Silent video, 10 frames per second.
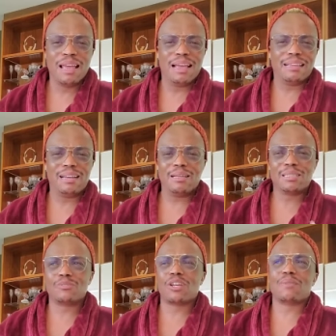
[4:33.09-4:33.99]
And then as
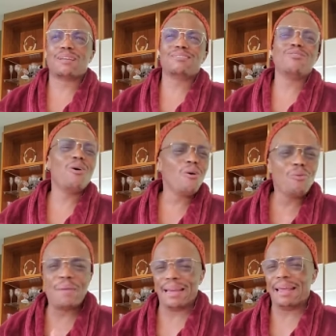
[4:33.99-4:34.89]
I'm driving, like, no,
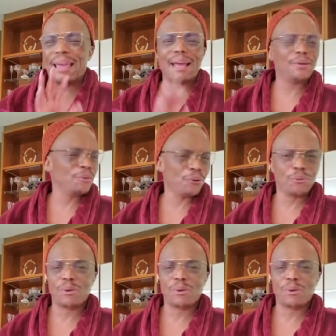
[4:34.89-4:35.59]
man, hell no.